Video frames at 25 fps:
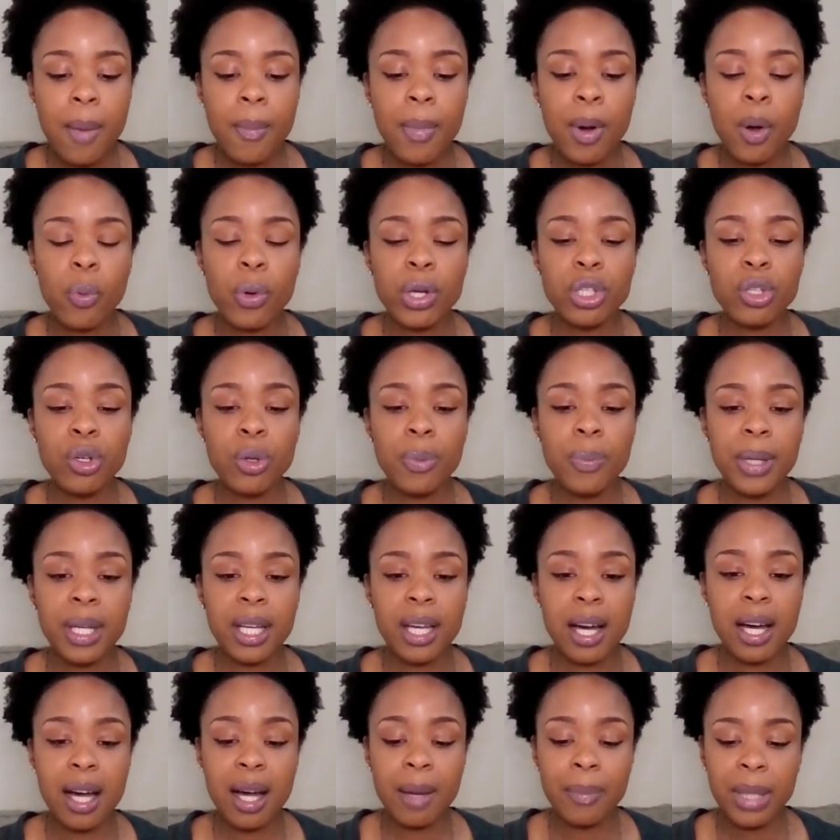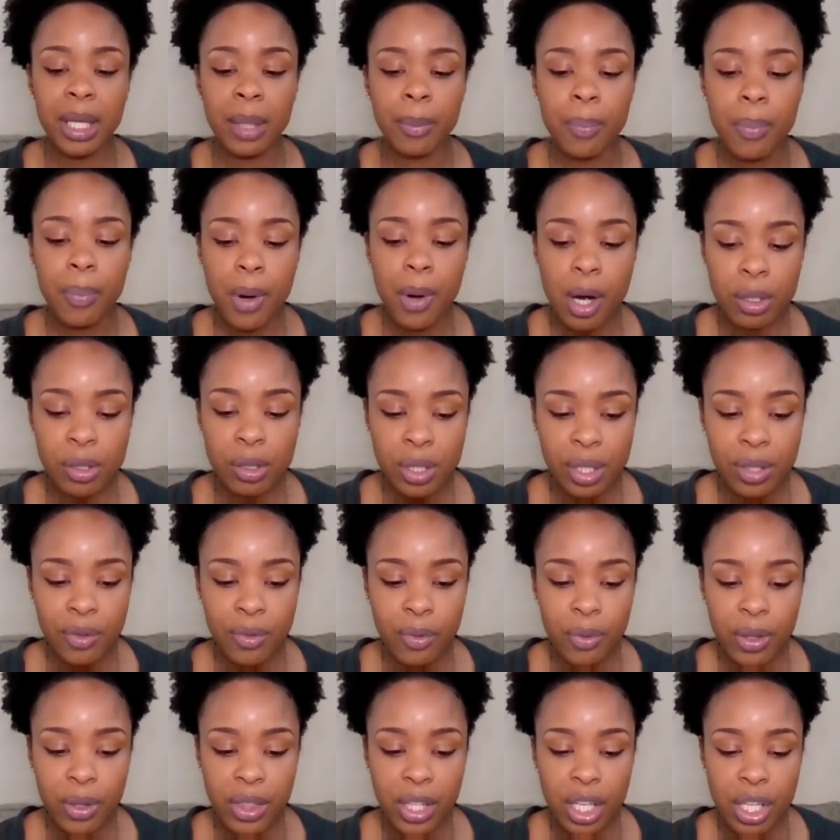But when you become
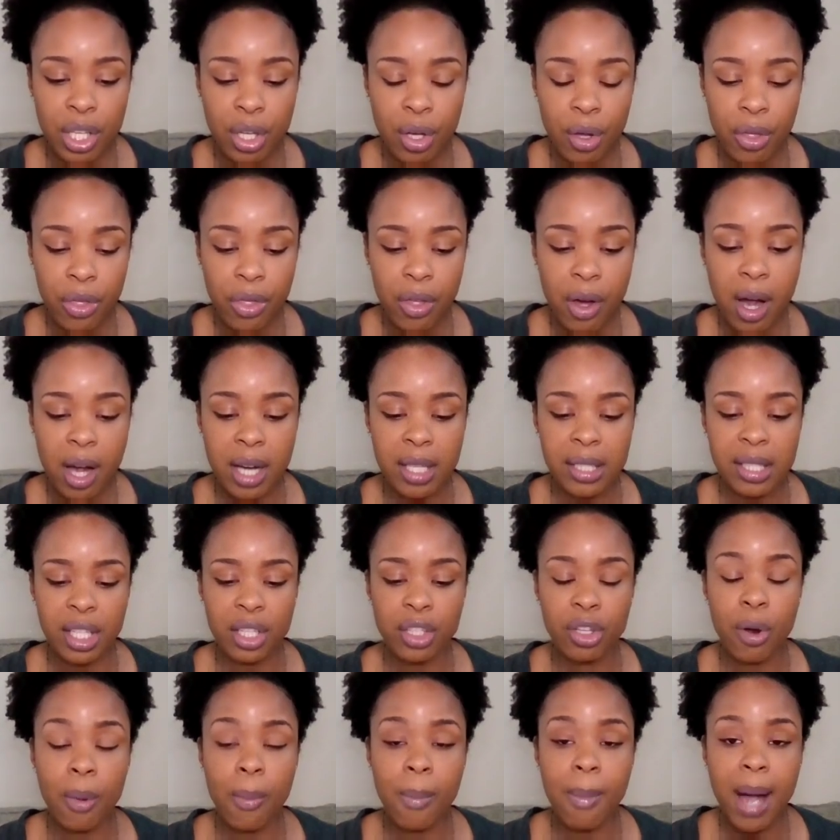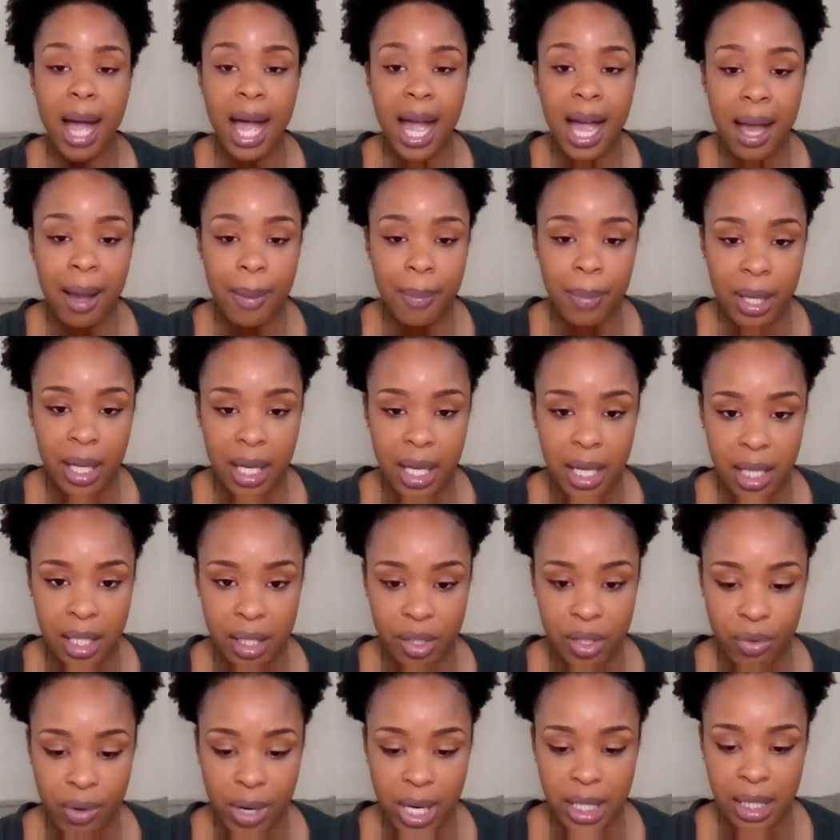impulsive within your thoughts and your mind
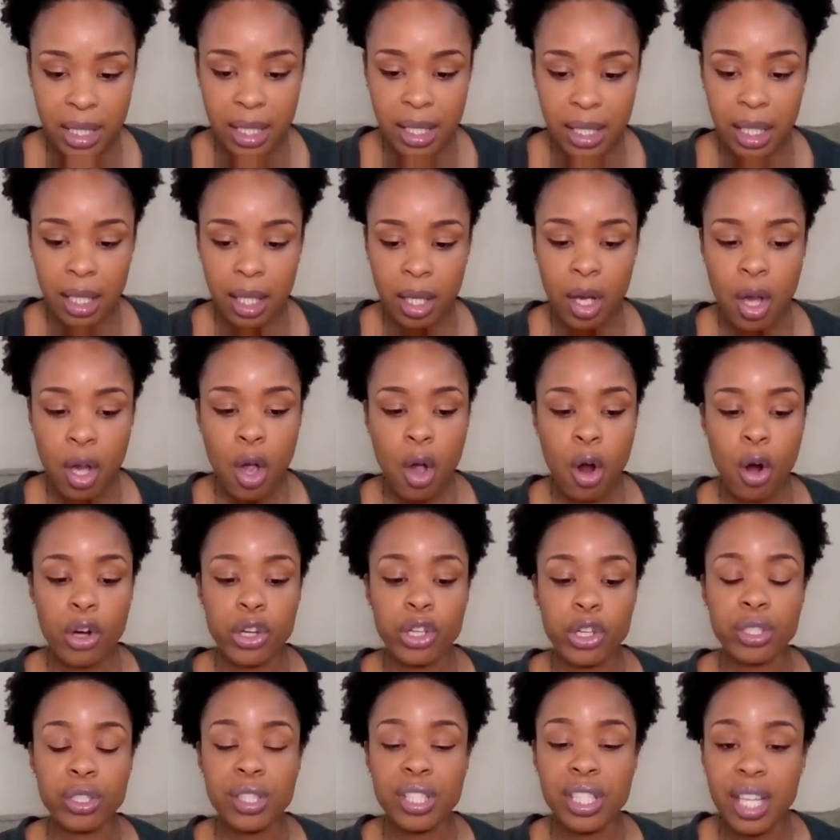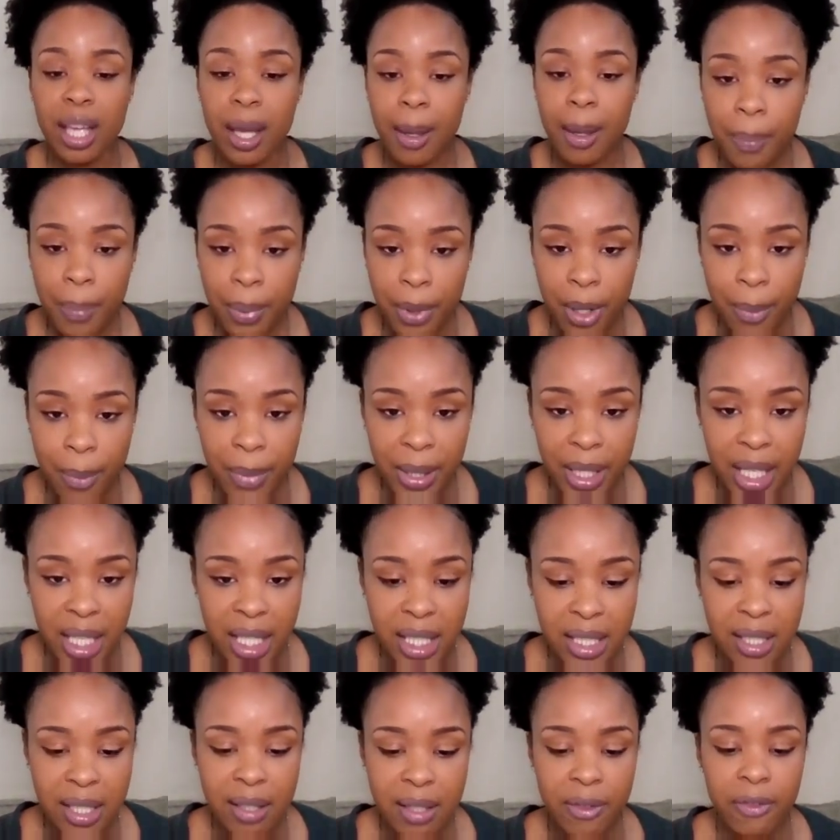begins racing, or your temper
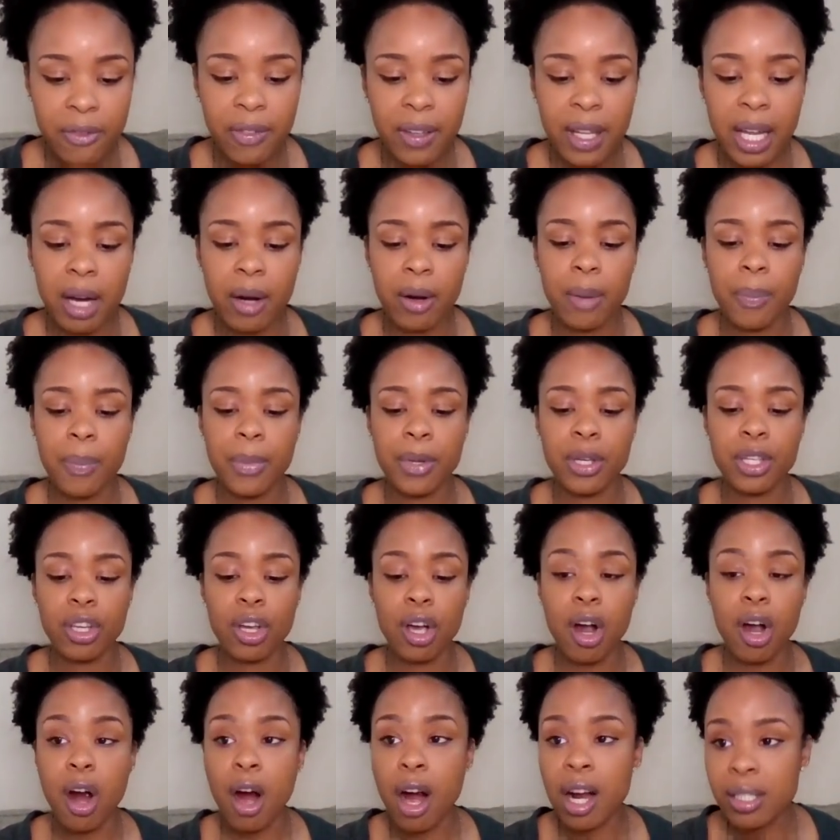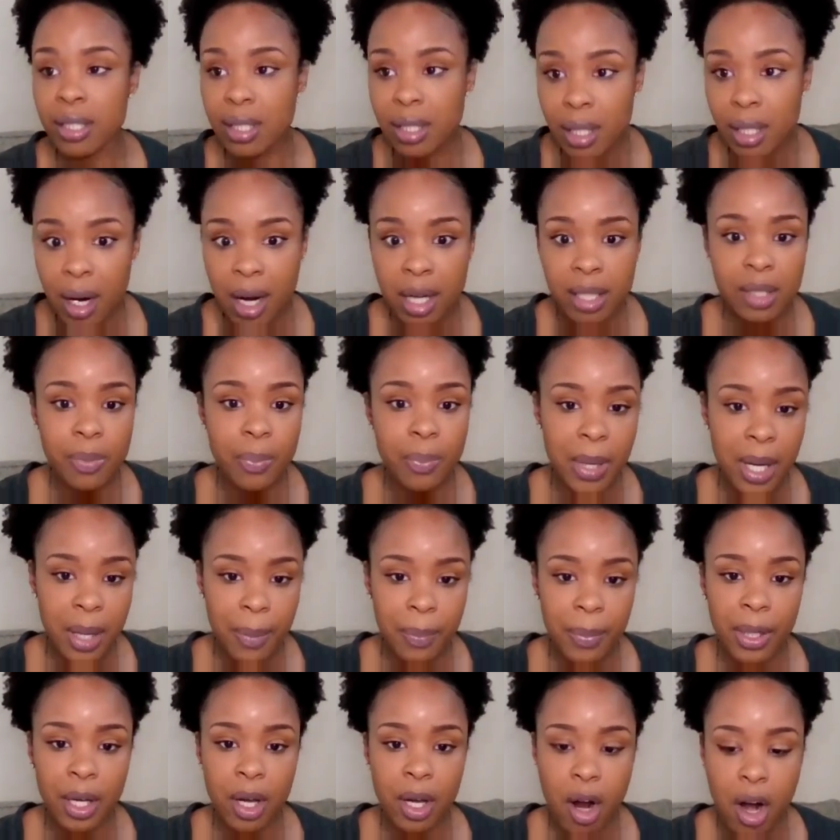begins to flare up and your heart starts
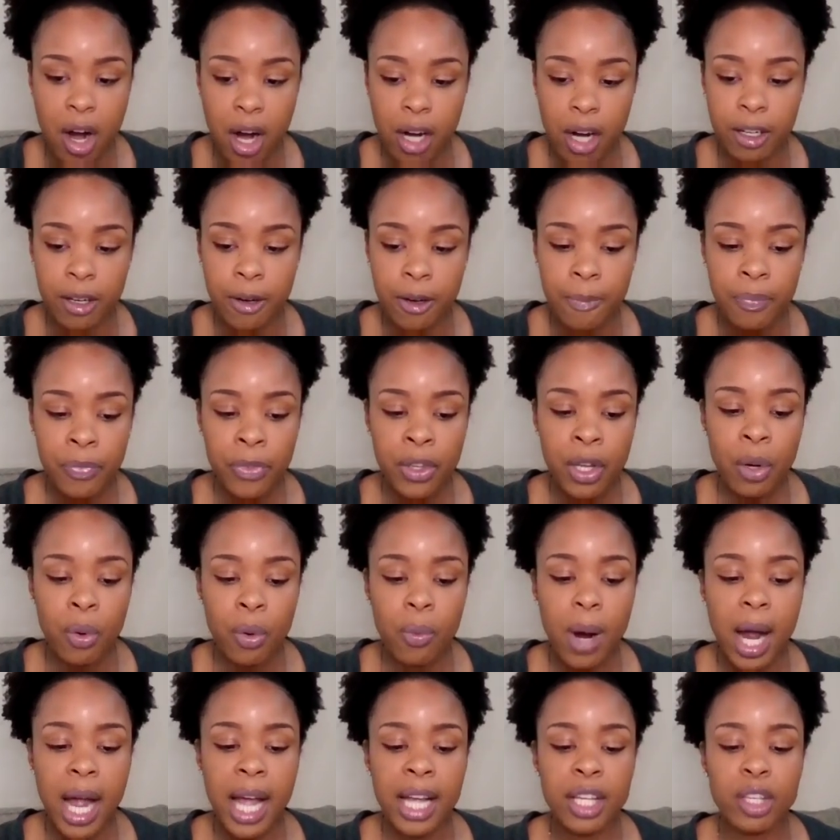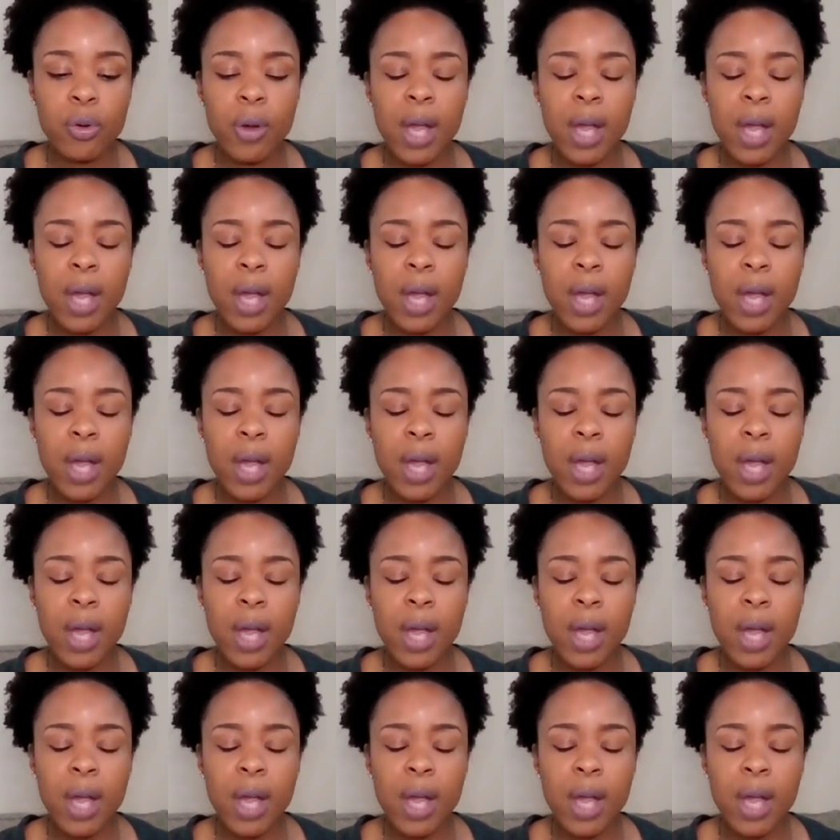pumping harder, right?